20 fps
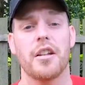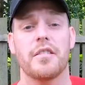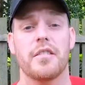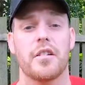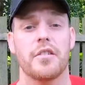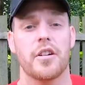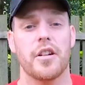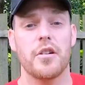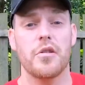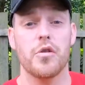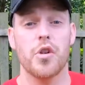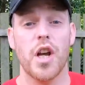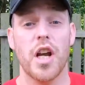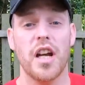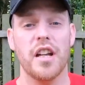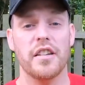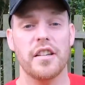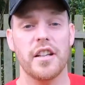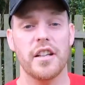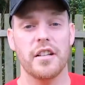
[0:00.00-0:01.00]
Turned out she
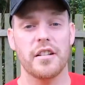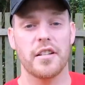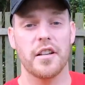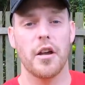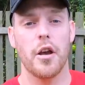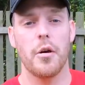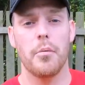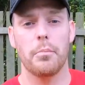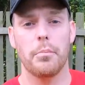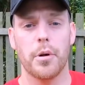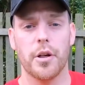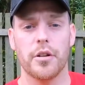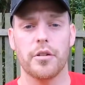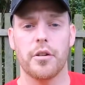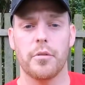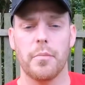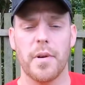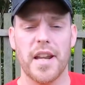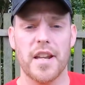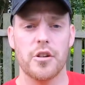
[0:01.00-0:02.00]
had healed, but
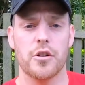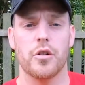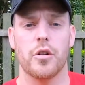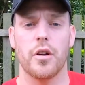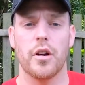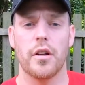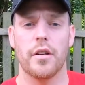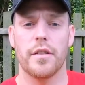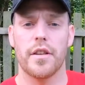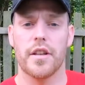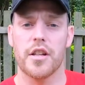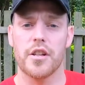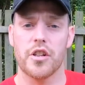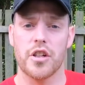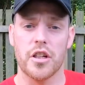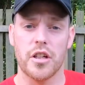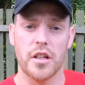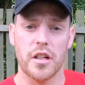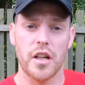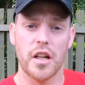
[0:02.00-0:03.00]
to make sure that
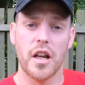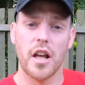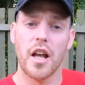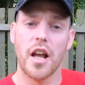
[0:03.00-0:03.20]
she